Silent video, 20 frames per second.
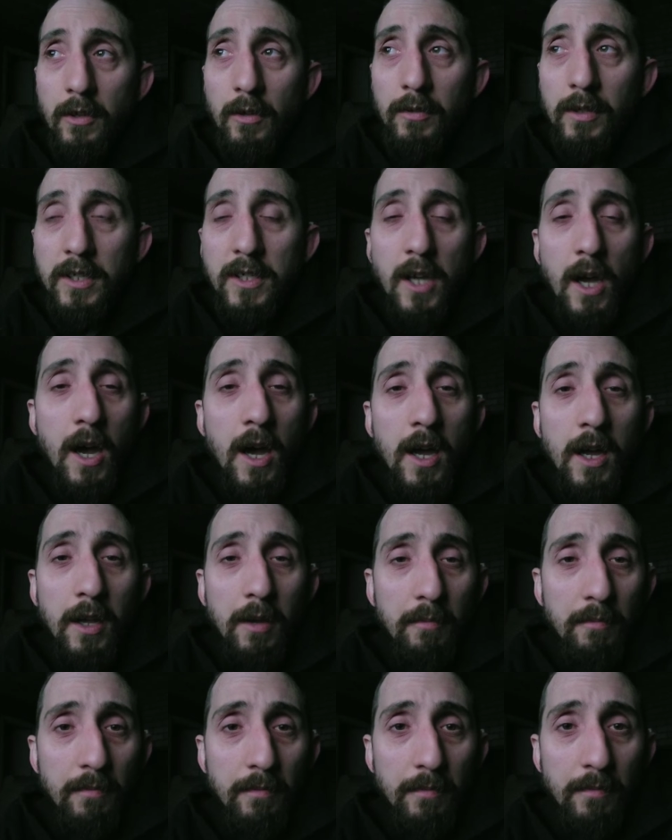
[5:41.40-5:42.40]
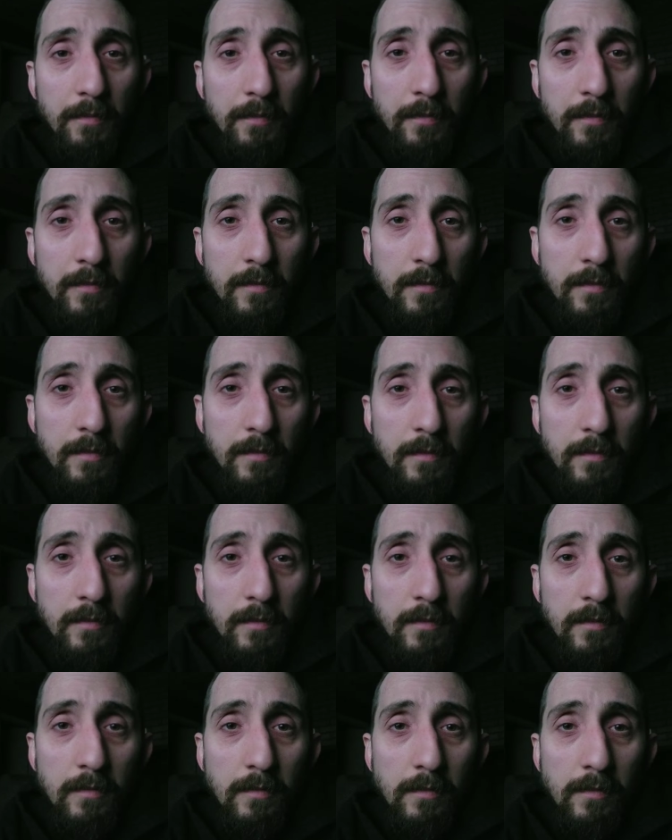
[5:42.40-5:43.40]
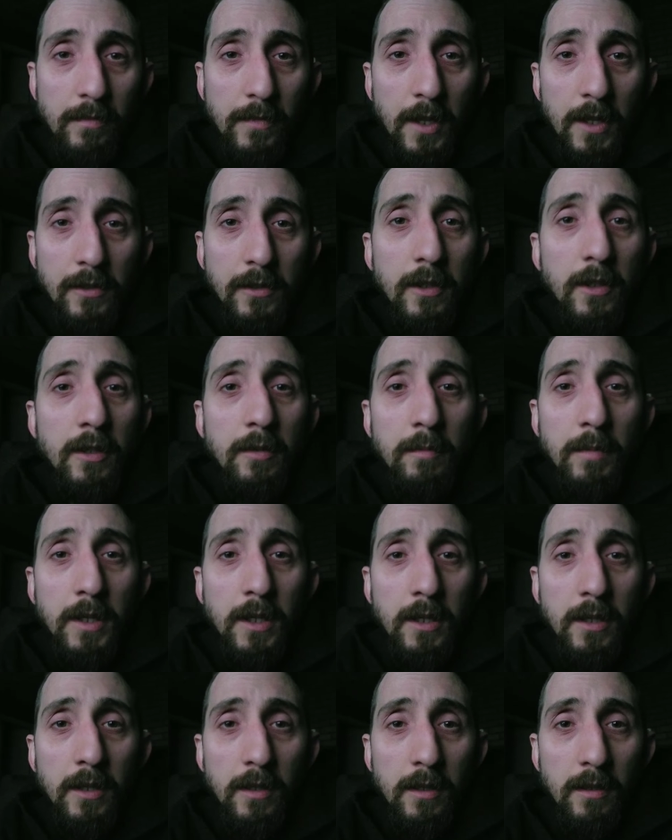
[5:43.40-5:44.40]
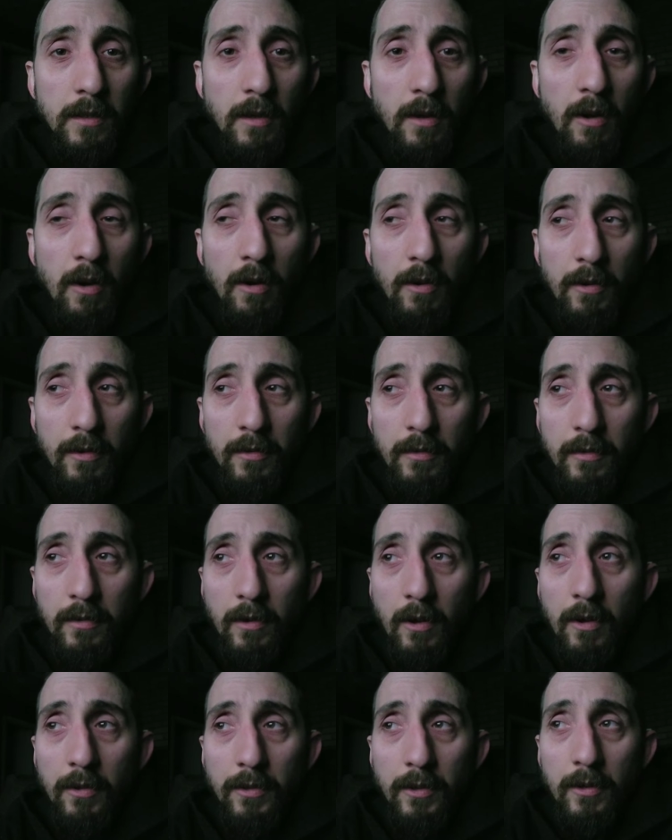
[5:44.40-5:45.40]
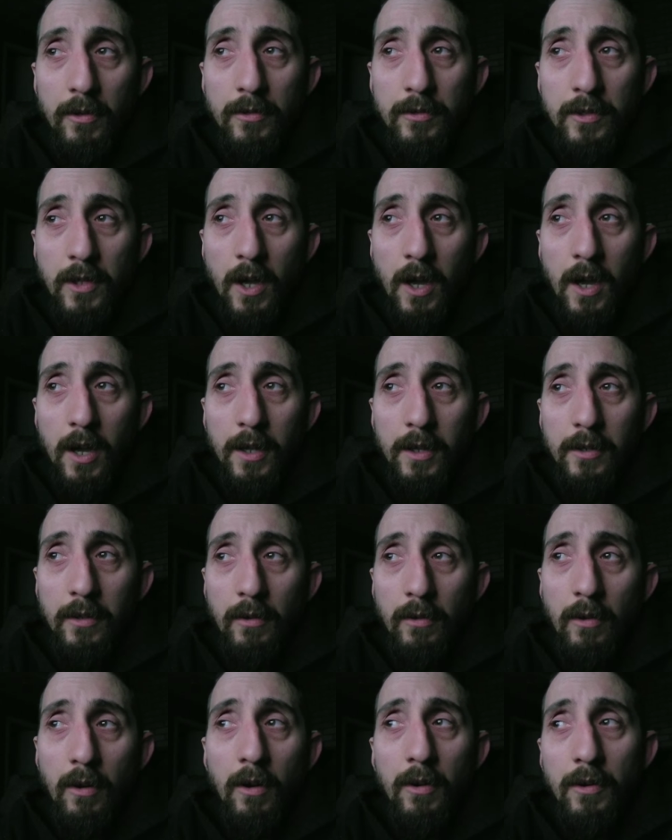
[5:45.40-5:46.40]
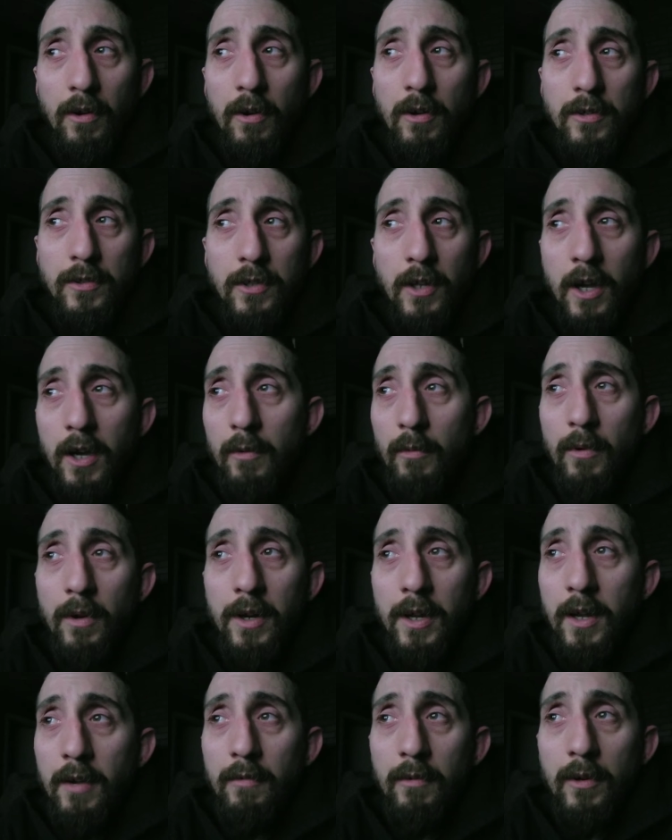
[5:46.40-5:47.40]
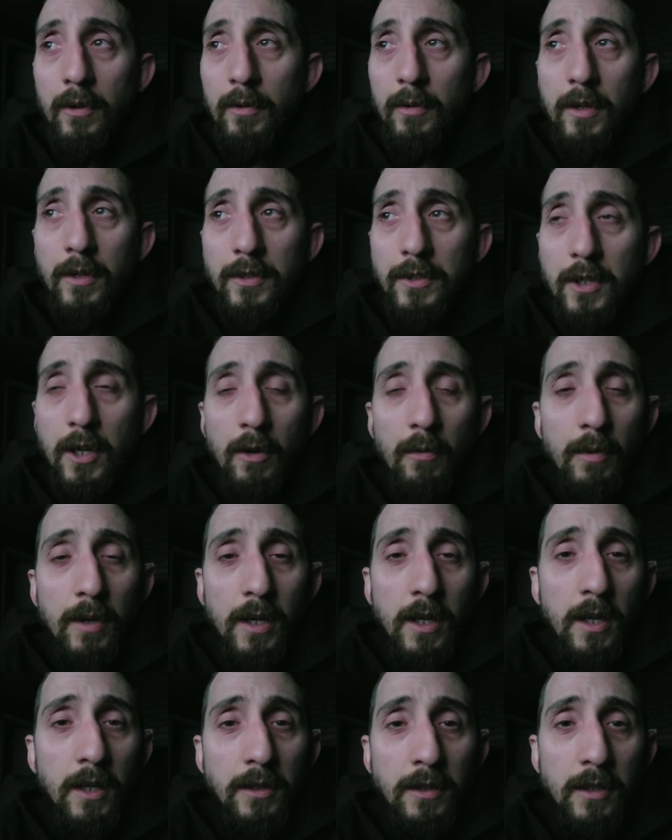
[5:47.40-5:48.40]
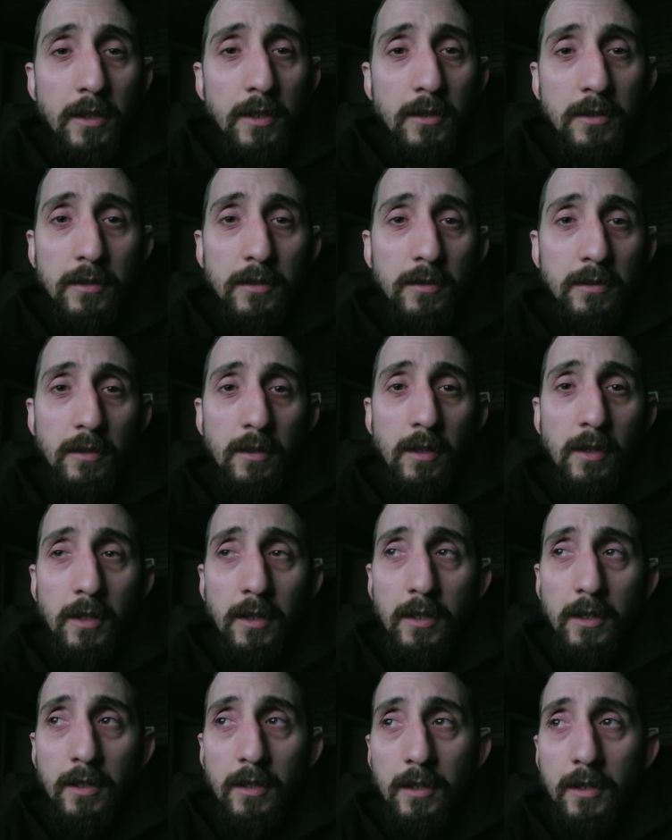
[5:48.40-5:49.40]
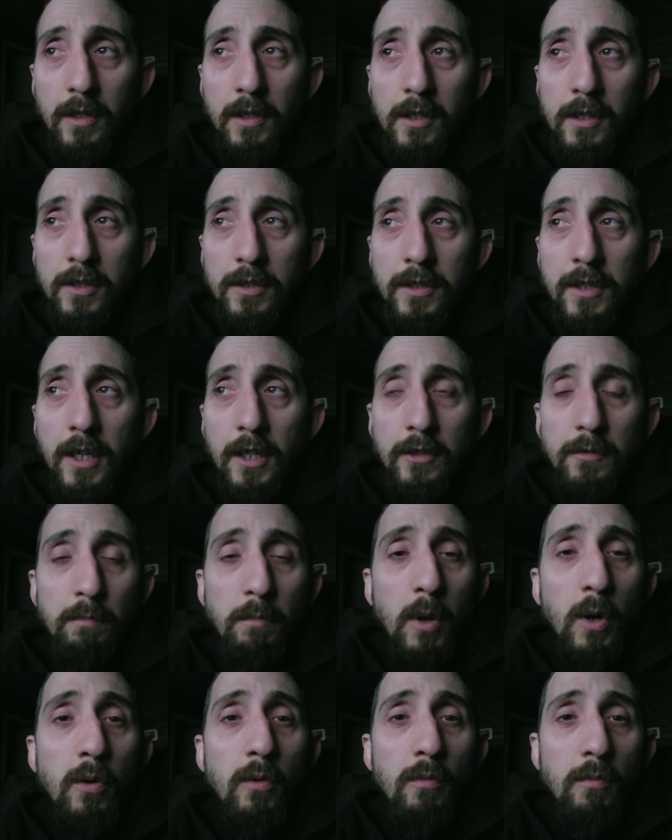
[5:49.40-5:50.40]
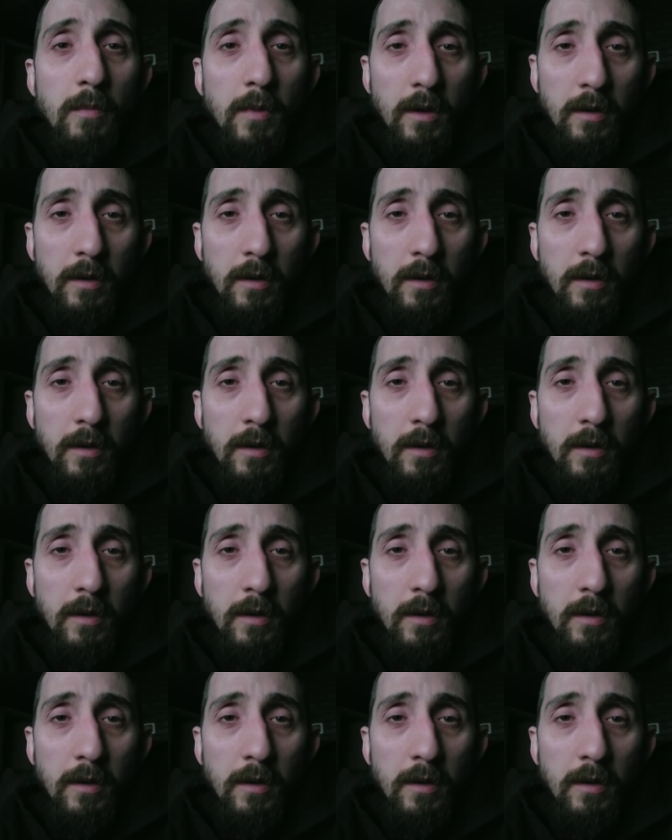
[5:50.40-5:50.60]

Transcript: time that's going to be on their side or on our side, whatever, until we hit this next boom.